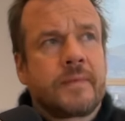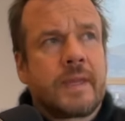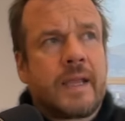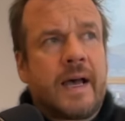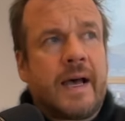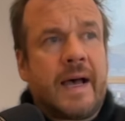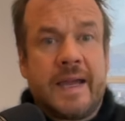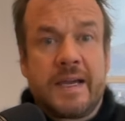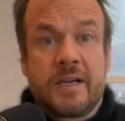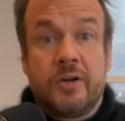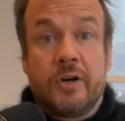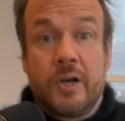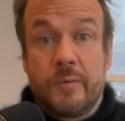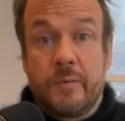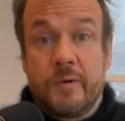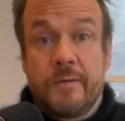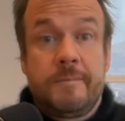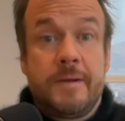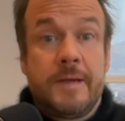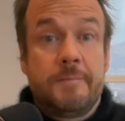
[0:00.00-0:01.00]
hang out
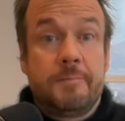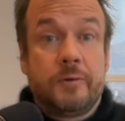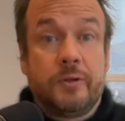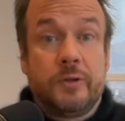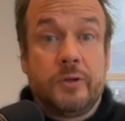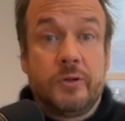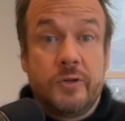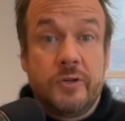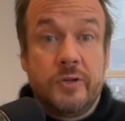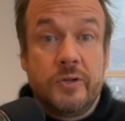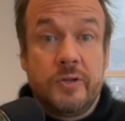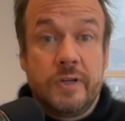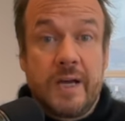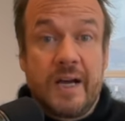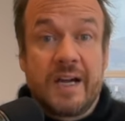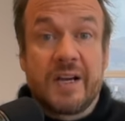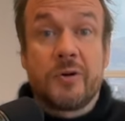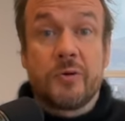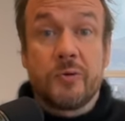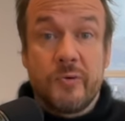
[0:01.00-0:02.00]
with people who
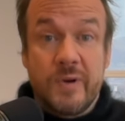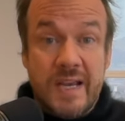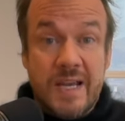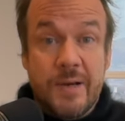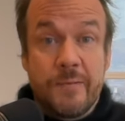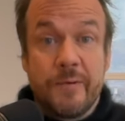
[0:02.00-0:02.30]
agree